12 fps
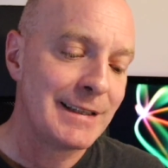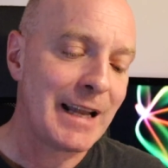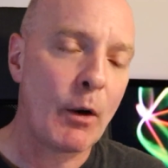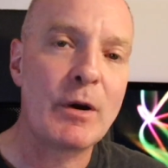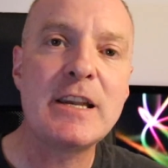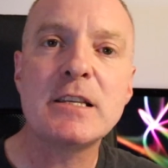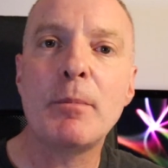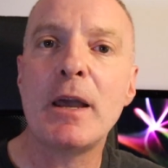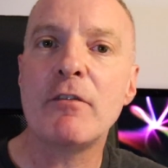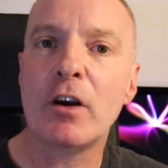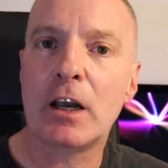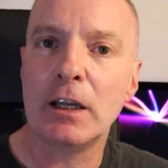Now he's a bit
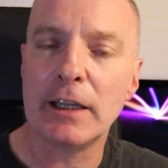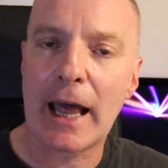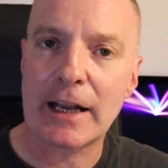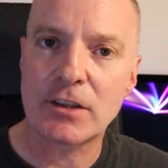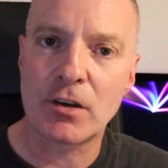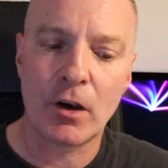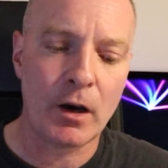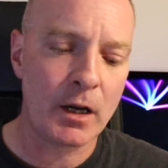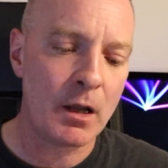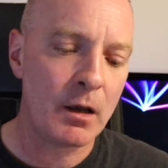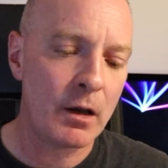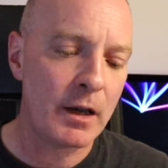of a collector
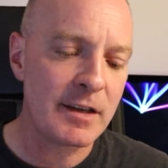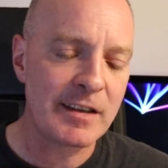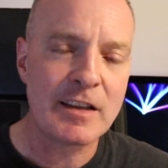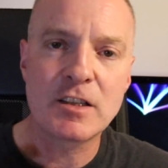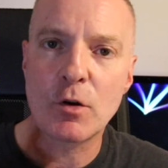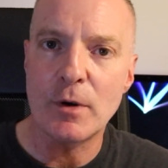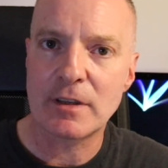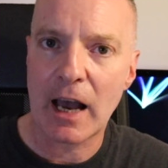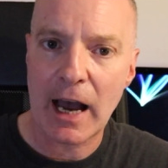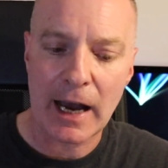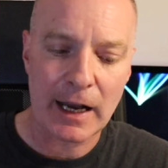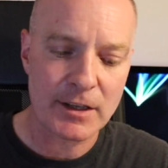and is into his
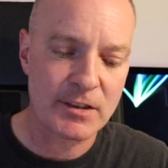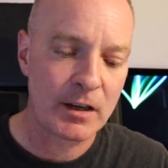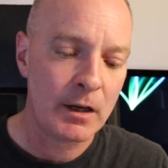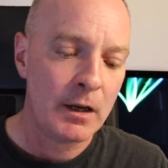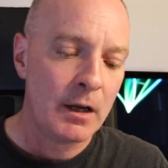art,